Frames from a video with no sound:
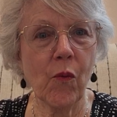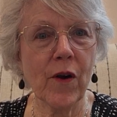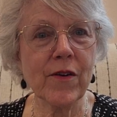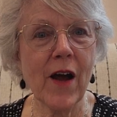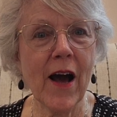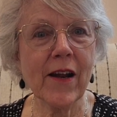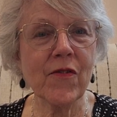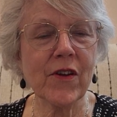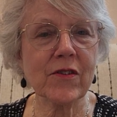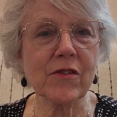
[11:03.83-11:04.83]
We're not at
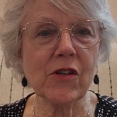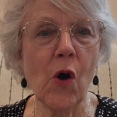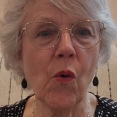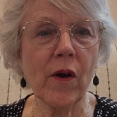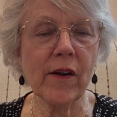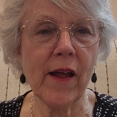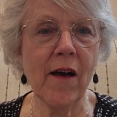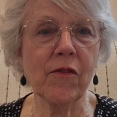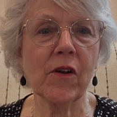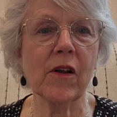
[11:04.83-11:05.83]
this lower
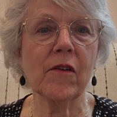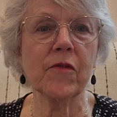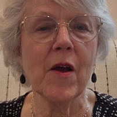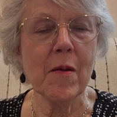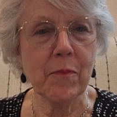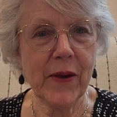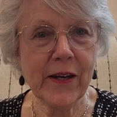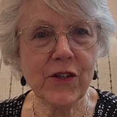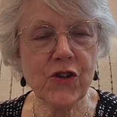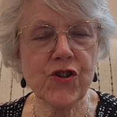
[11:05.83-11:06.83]
level of
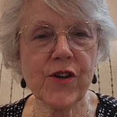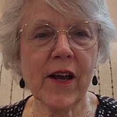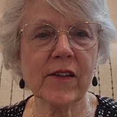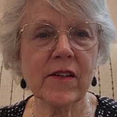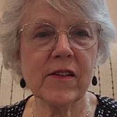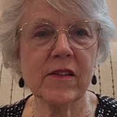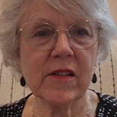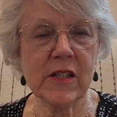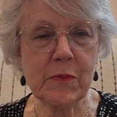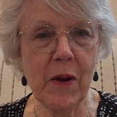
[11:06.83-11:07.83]
being dejected and
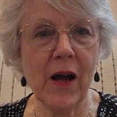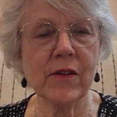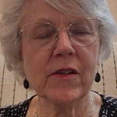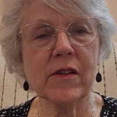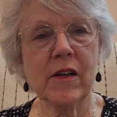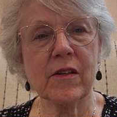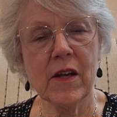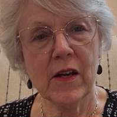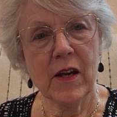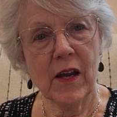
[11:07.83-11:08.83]
despondent
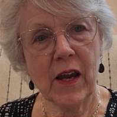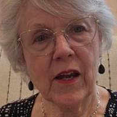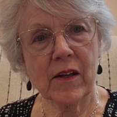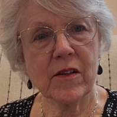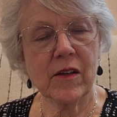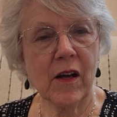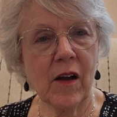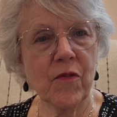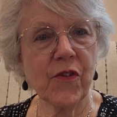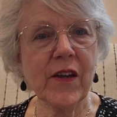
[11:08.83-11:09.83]
and
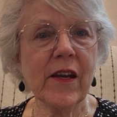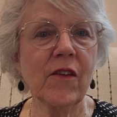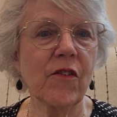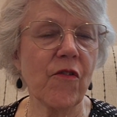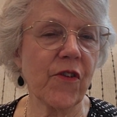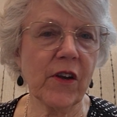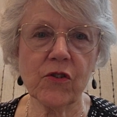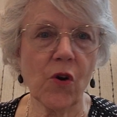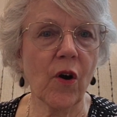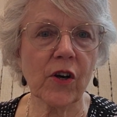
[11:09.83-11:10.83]
thinking that
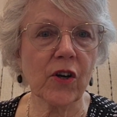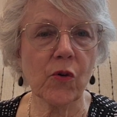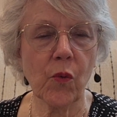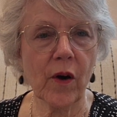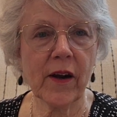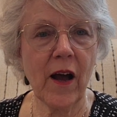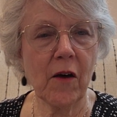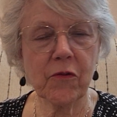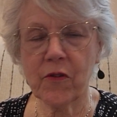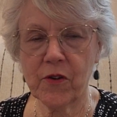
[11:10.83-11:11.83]
things aren't going to work
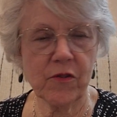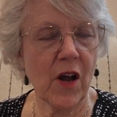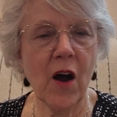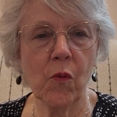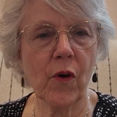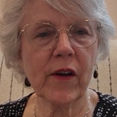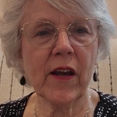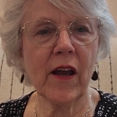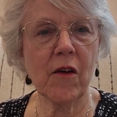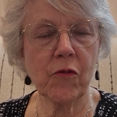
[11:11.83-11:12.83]
out they're not
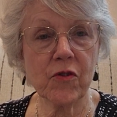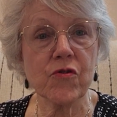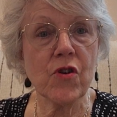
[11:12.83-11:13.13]
working out for us.